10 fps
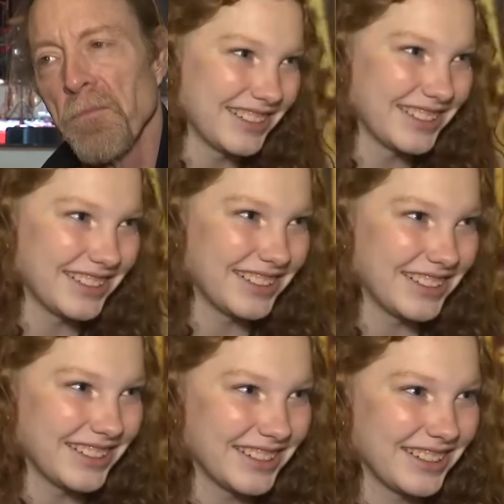What are the
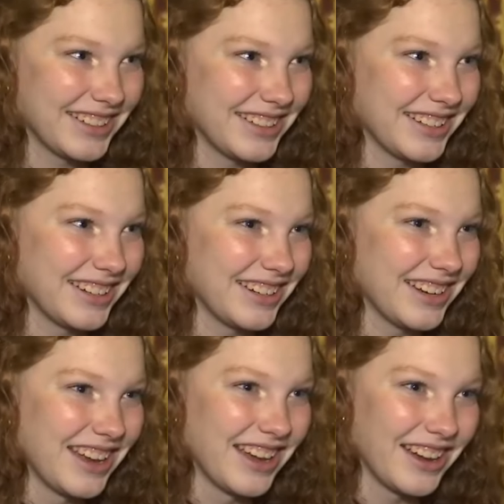nerves like tonight?
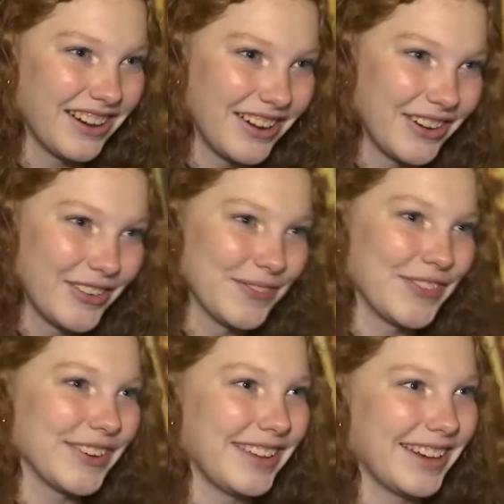
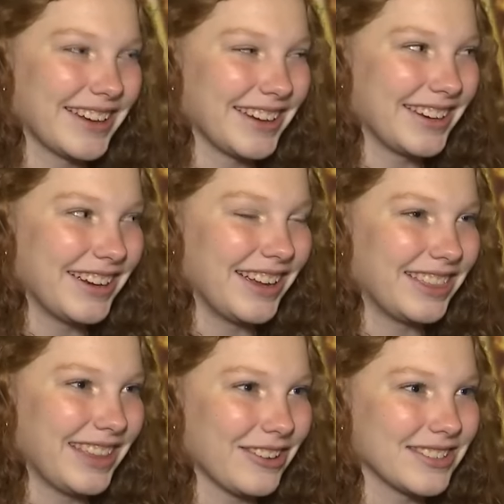Um, they're like
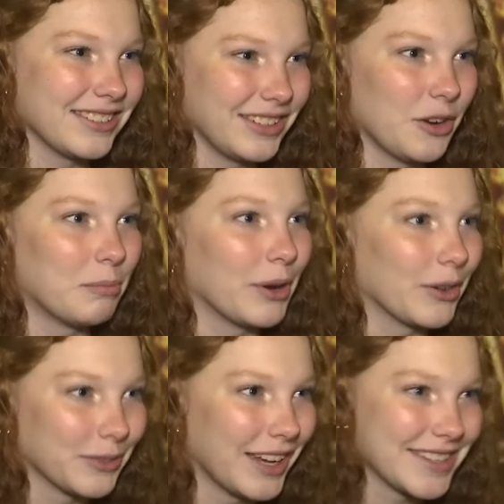a thousand little
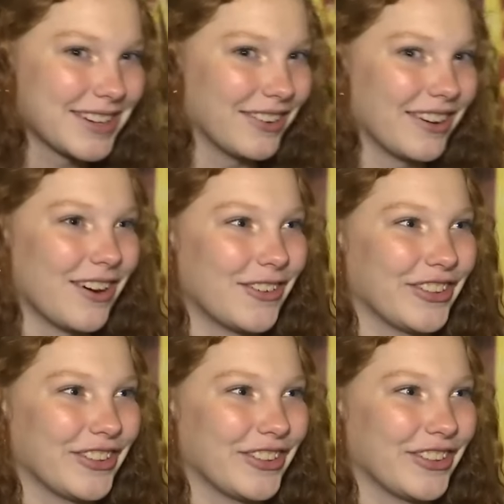butterflies going off.